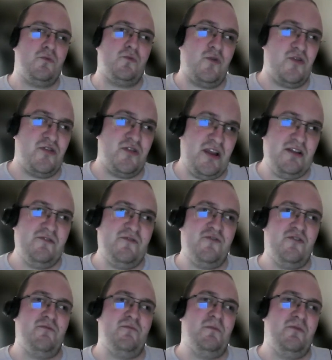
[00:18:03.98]
warning
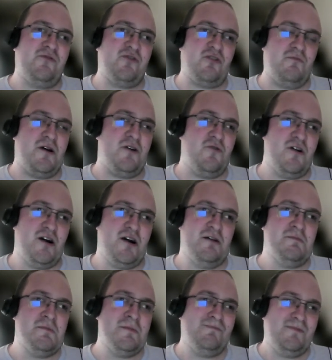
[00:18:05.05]
from our
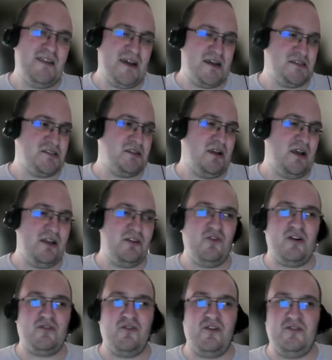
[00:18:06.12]
test, and you
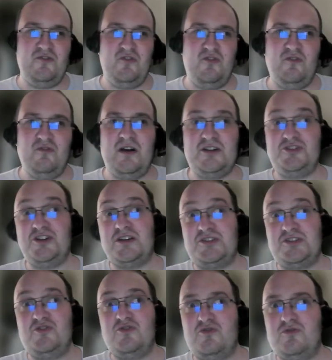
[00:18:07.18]
are going to
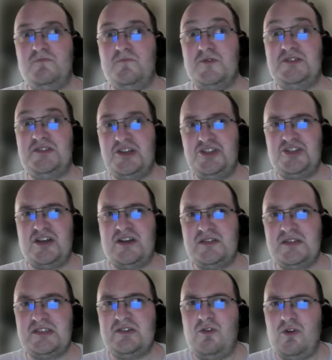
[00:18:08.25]
adjust your
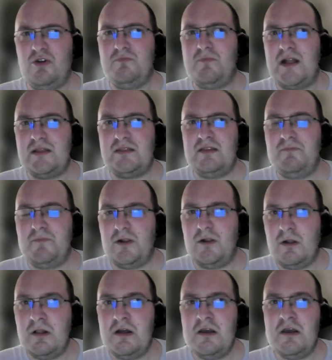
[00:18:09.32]
positions on
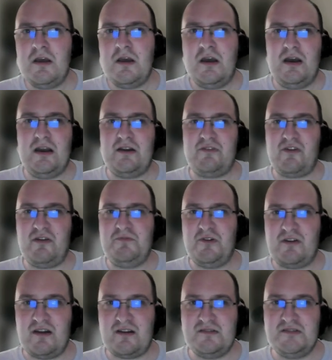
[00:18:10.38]
multiple
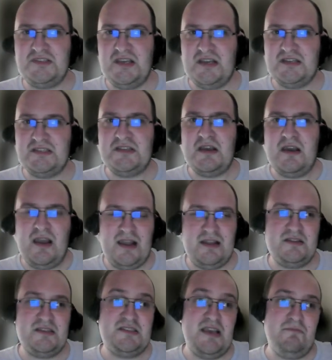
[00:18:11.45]
cryptocurrencies at
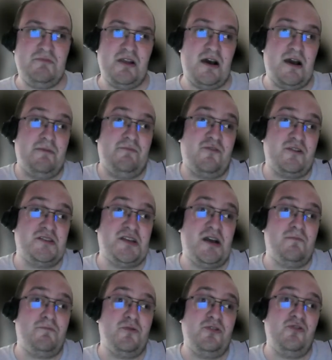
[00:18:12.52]
the same time. For
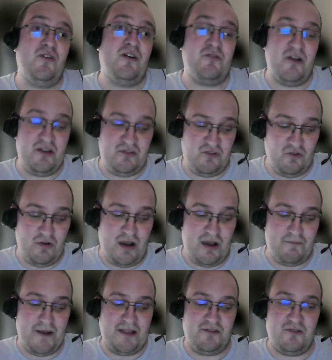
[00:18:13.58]
example, you are going to
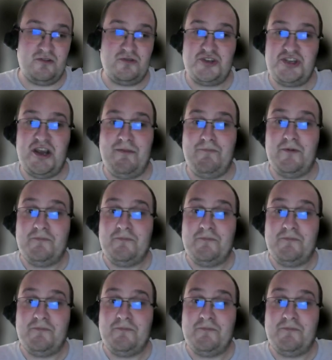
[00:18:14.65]
abandon ship